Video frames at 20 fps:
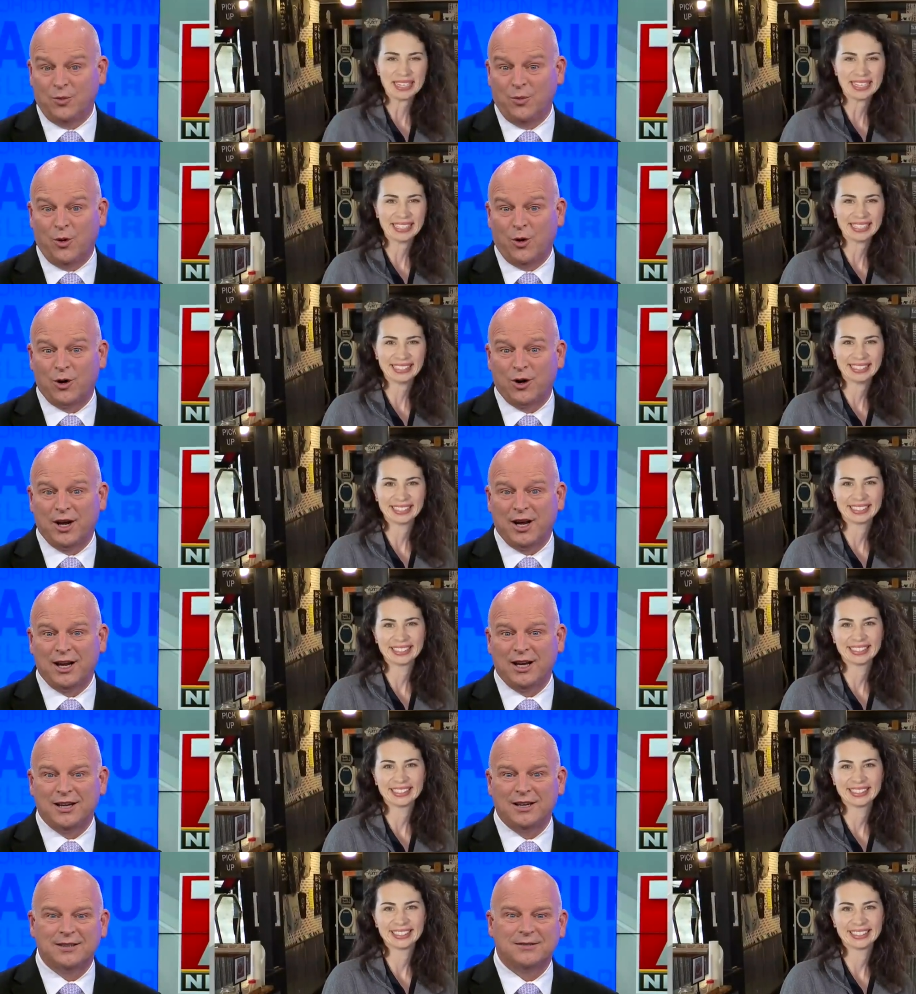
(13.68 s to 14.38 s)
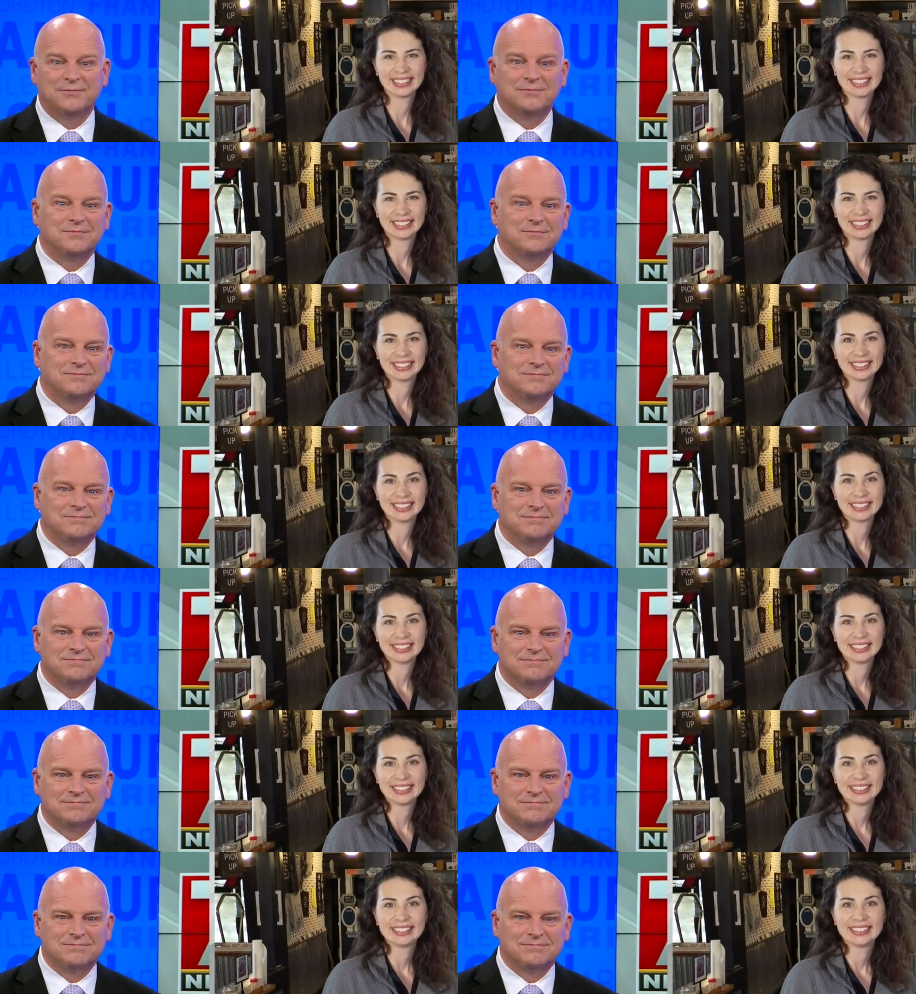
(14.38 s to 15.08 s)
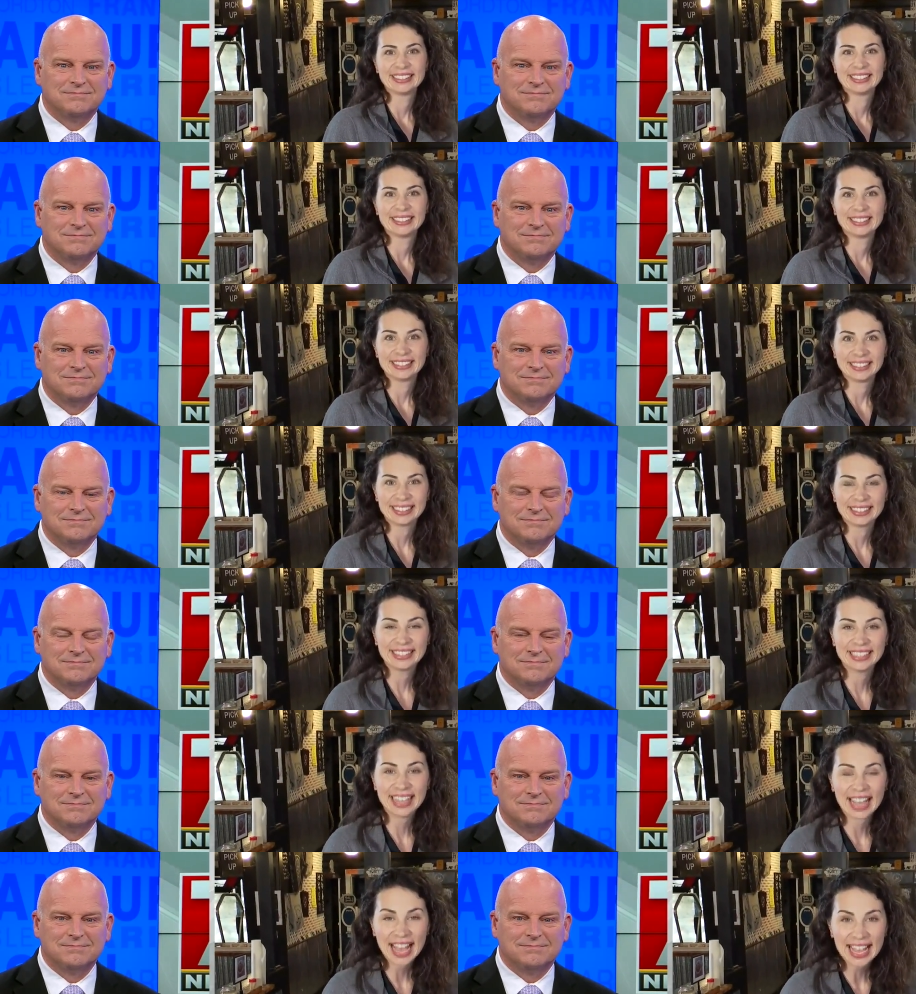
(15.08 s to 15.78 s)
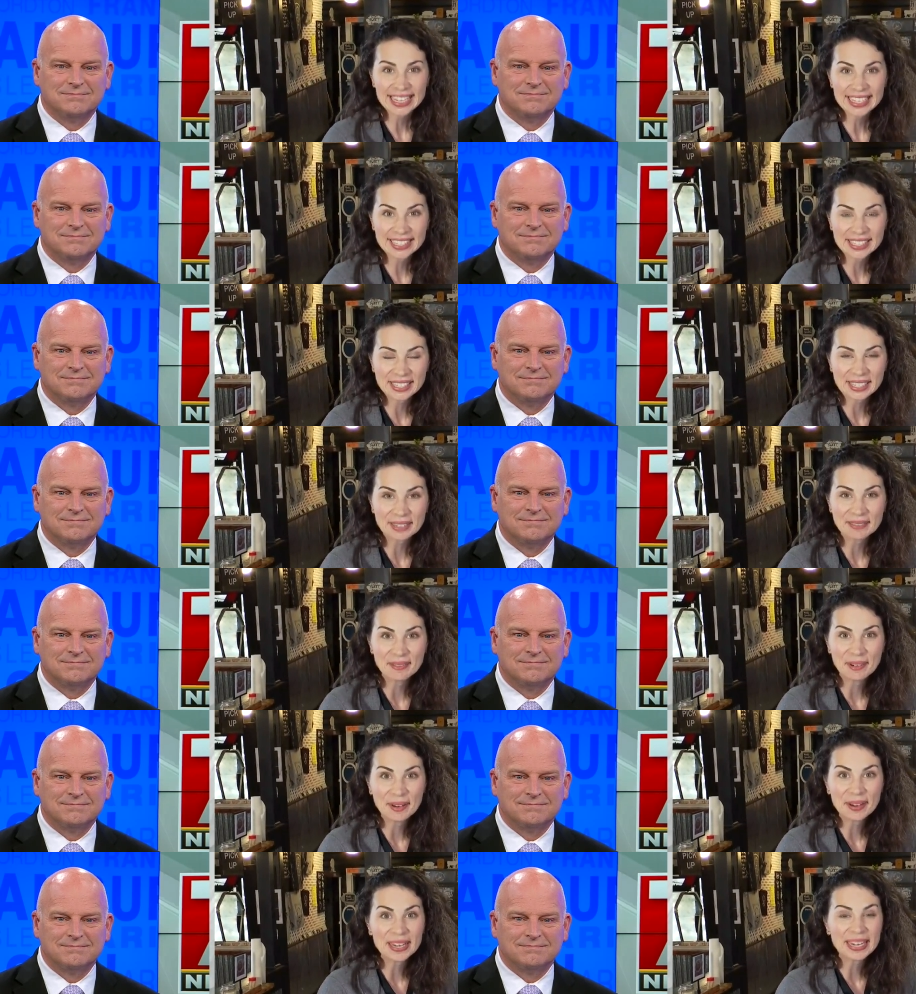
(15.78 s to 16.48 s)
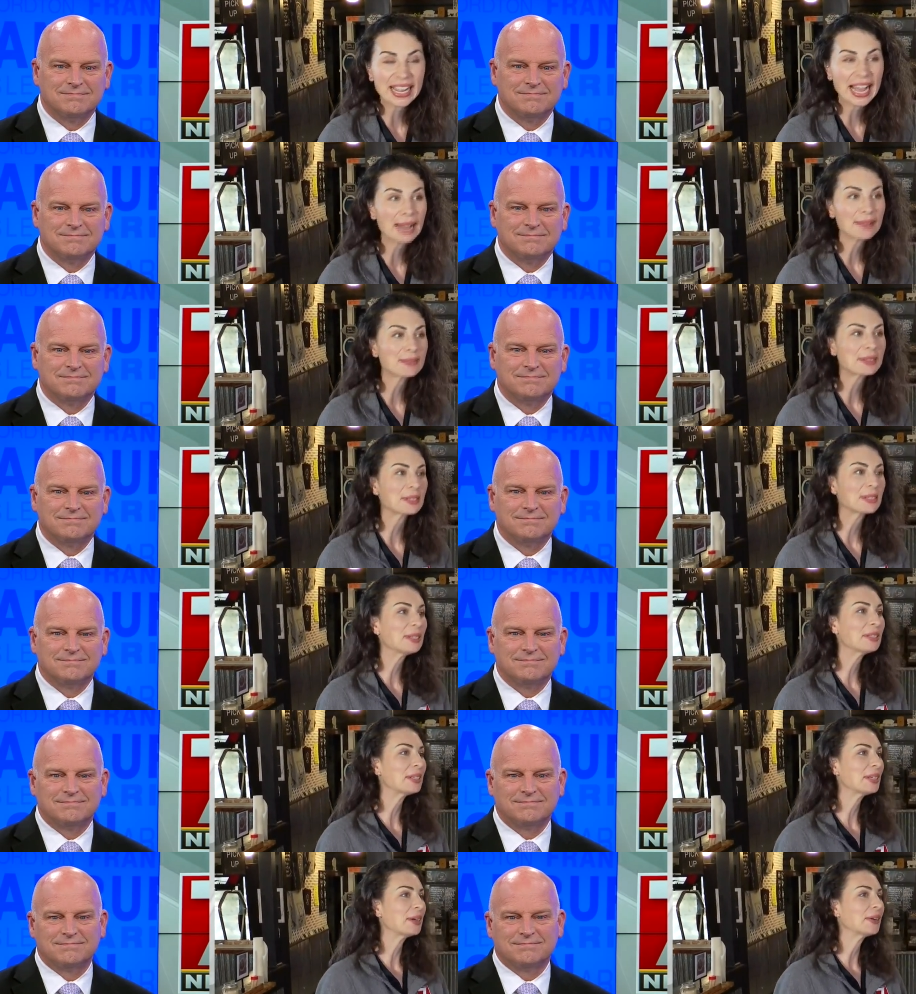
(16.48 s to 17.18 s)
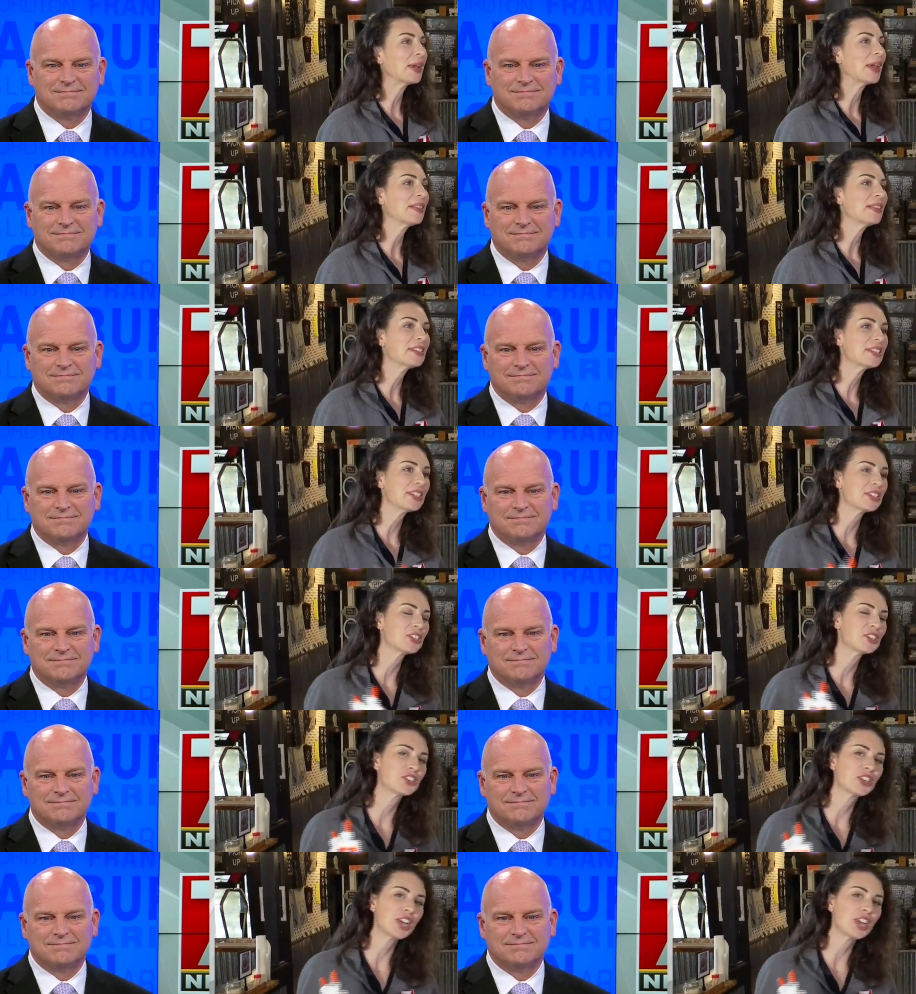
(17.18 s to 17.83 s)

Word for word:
Speaker 1: morning. Good morning.
Speaker 2: Yes, good morning. Absolutely. Okay, this is